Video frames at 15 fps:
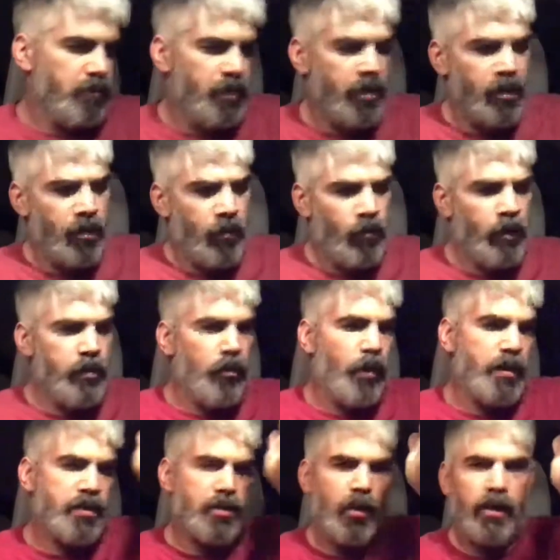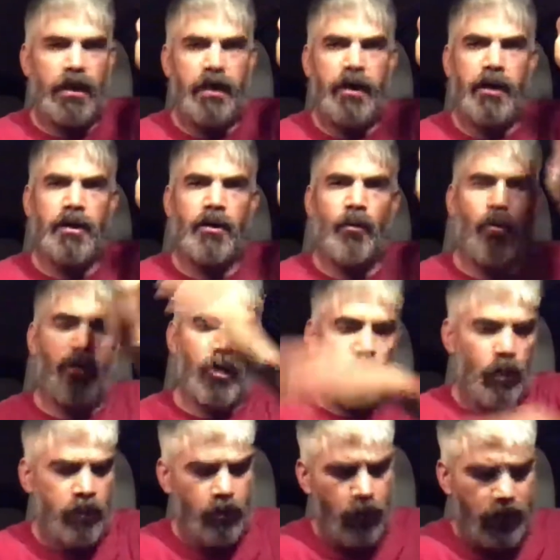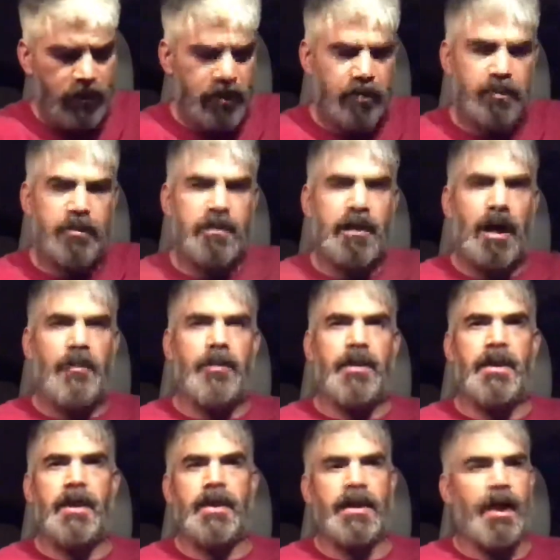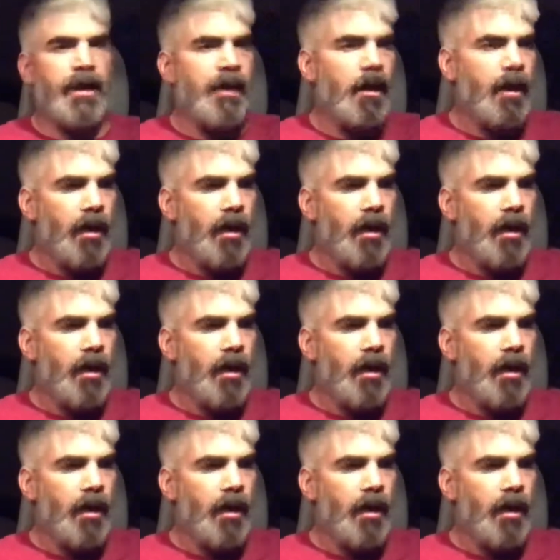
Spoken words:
when do I start eating in the morning? When do I stop eating at night?